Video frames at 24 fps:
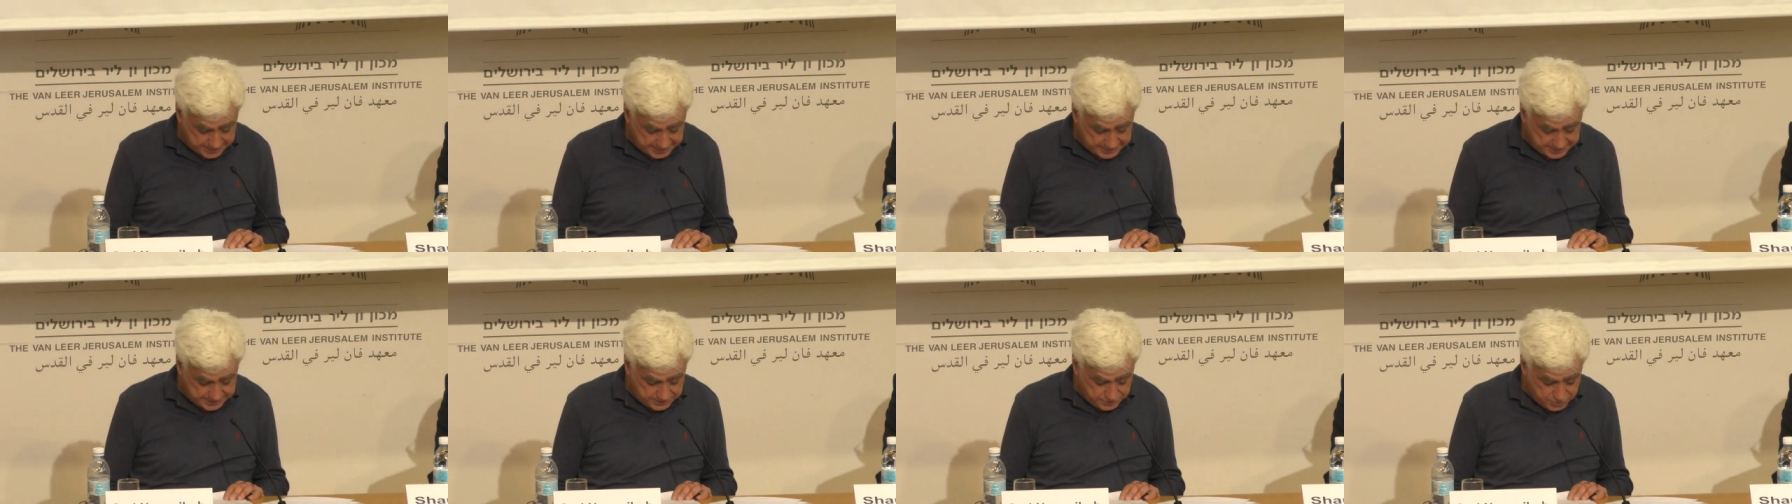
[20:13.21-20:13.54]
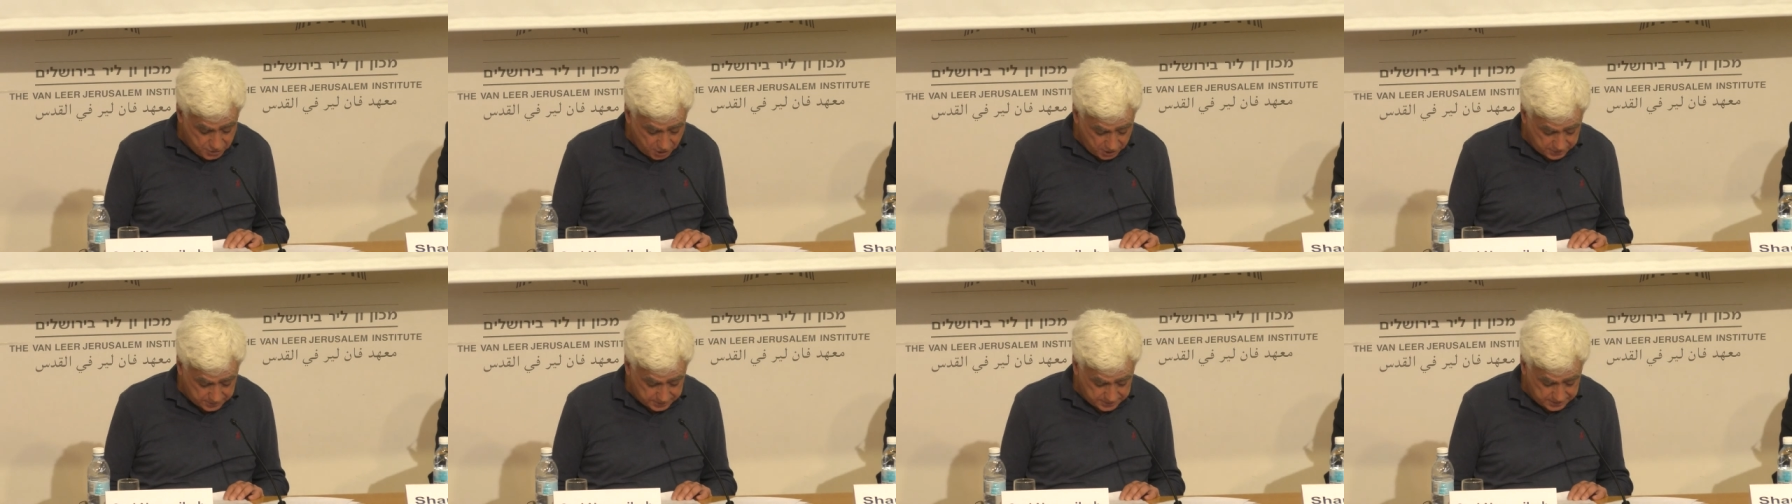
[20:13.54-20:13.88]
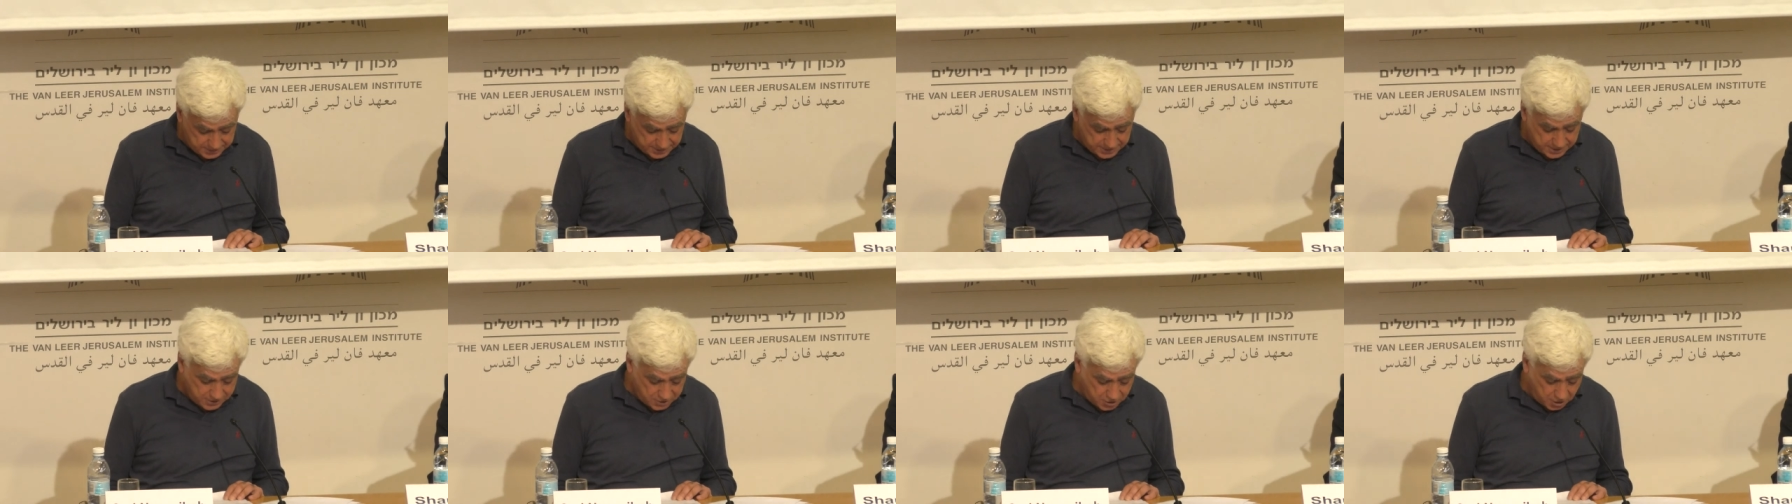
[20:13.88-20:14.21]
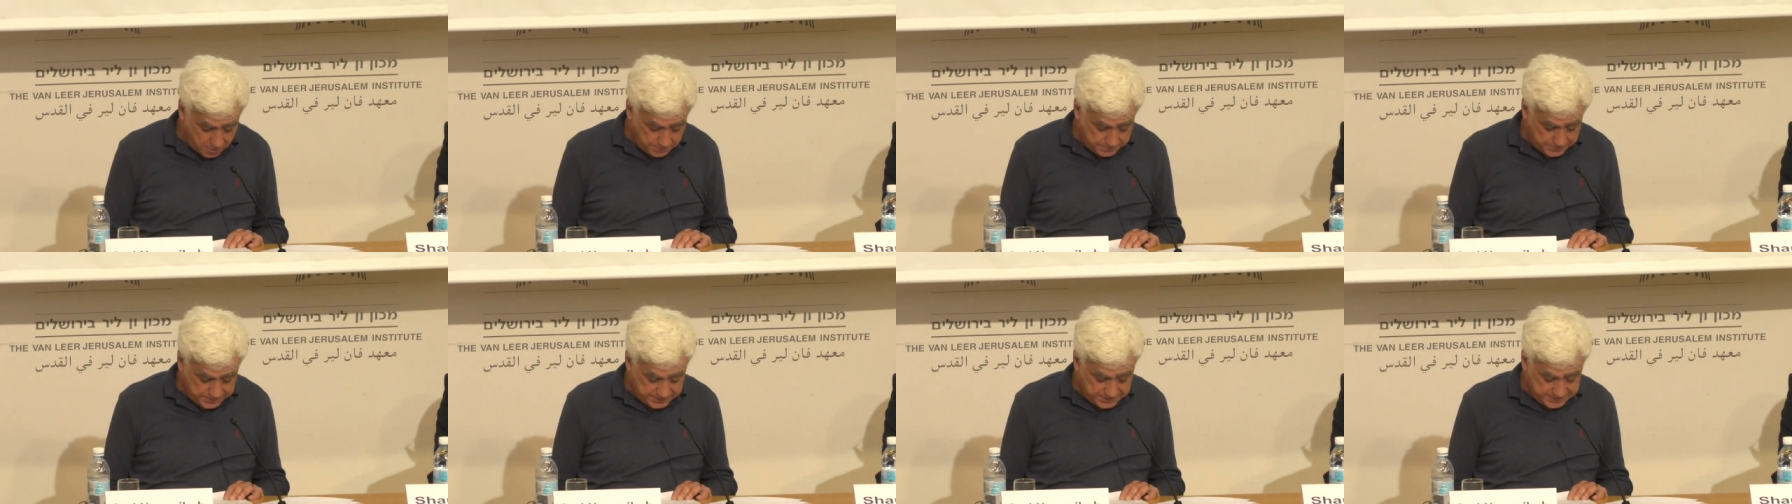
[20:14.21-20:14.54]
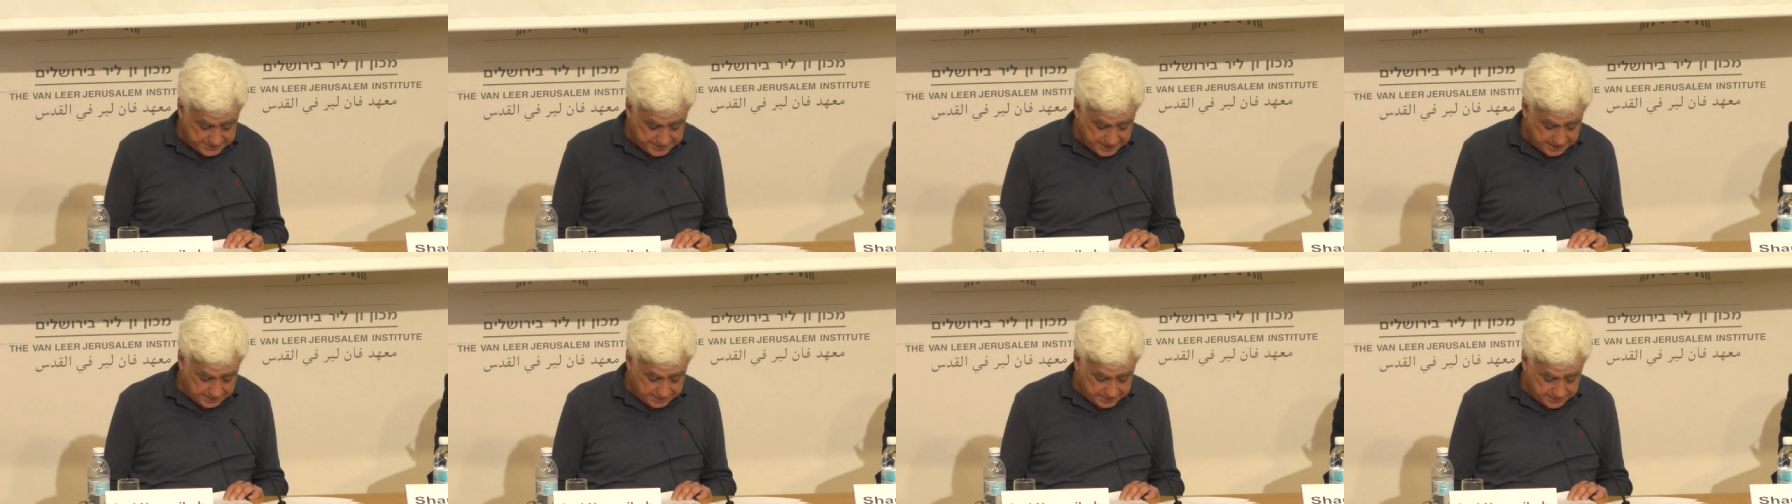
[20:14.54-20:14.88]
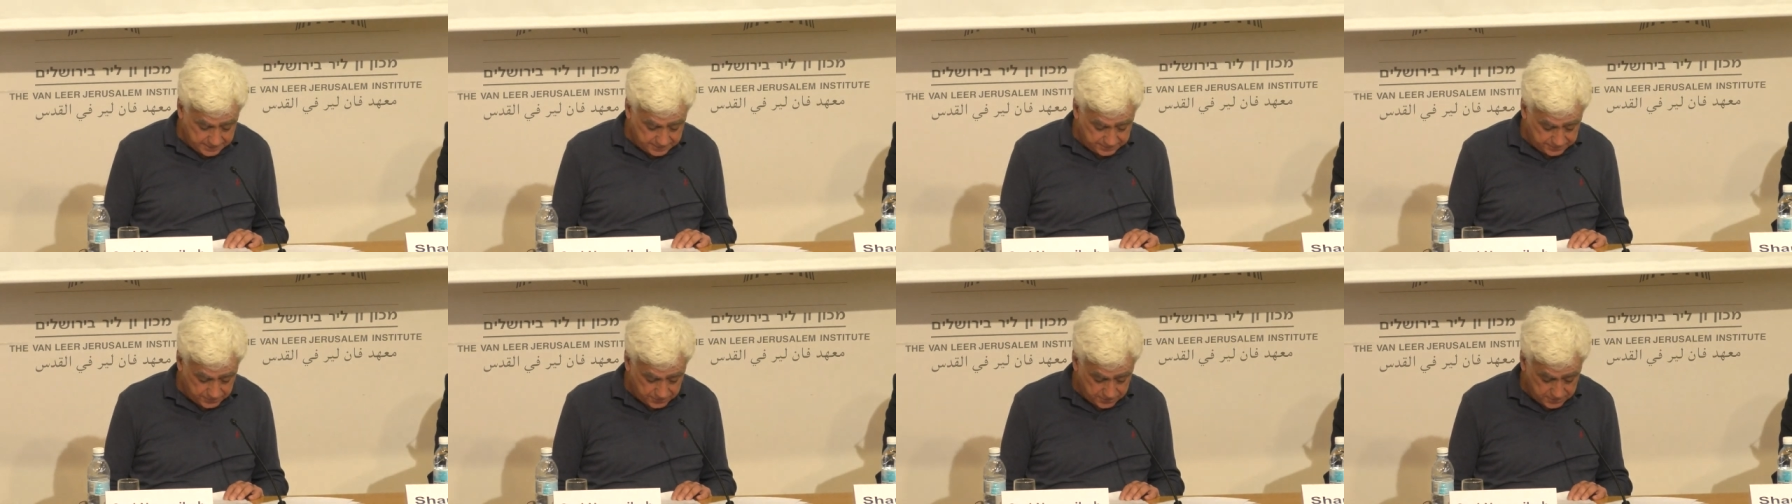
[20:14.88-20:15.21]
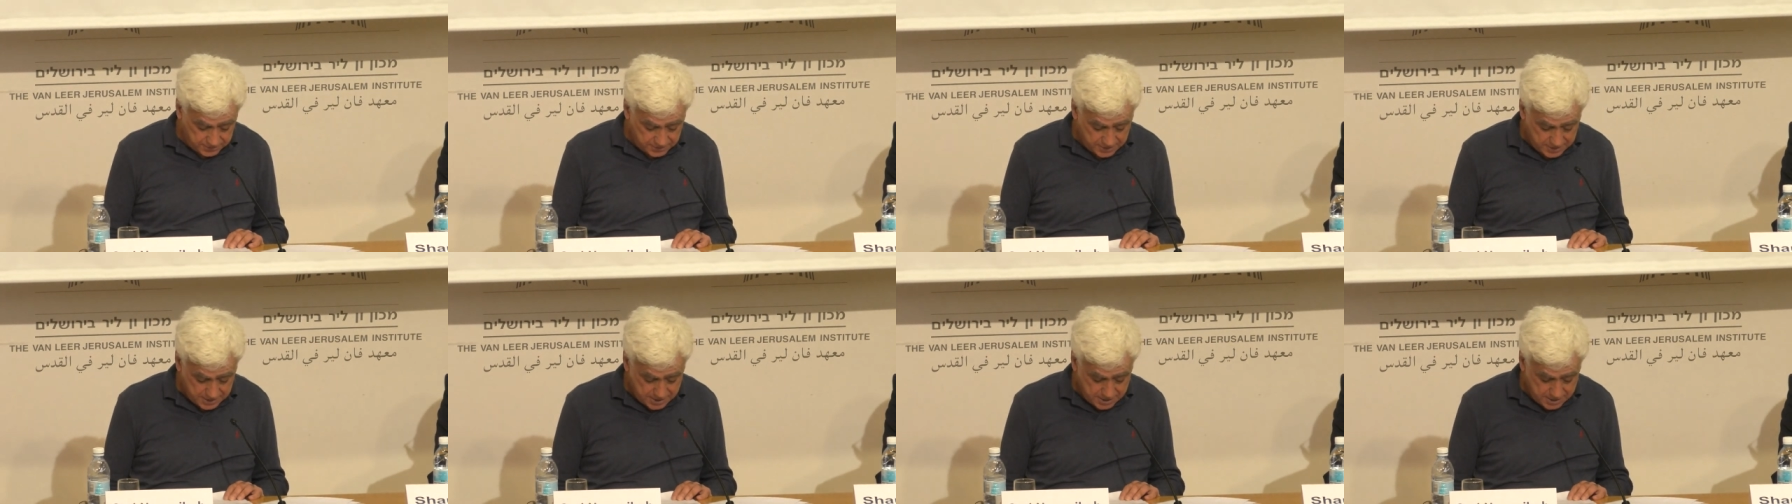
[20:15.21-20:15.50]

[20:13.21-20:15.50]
is not compensated for